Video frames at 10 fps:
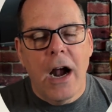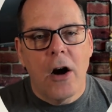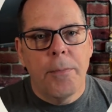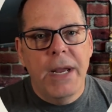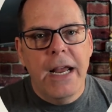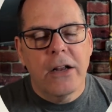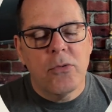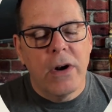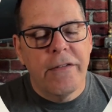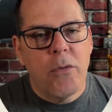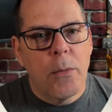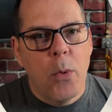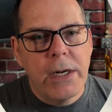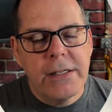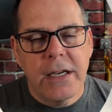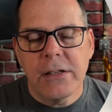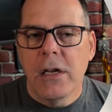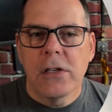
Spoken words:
our peak, 24.6.